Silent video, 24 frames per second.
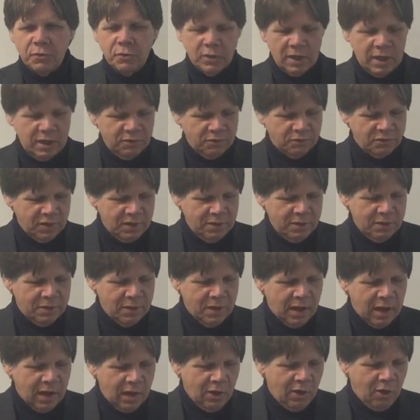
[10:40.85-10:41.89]
You can't see
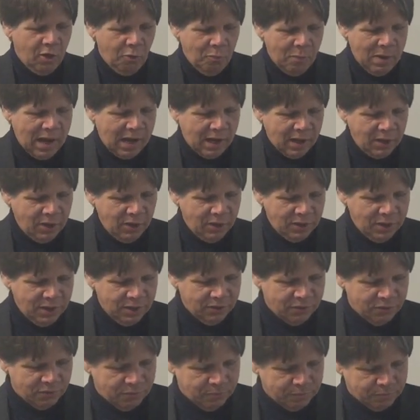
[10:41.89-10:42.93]
the all oh my
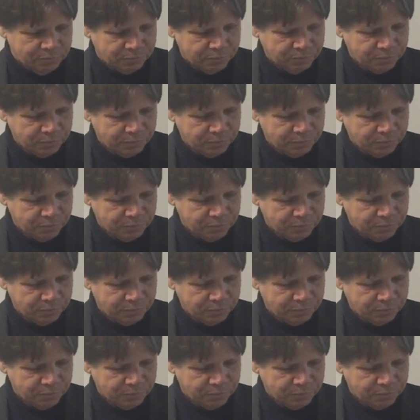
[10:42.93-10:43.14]
goodness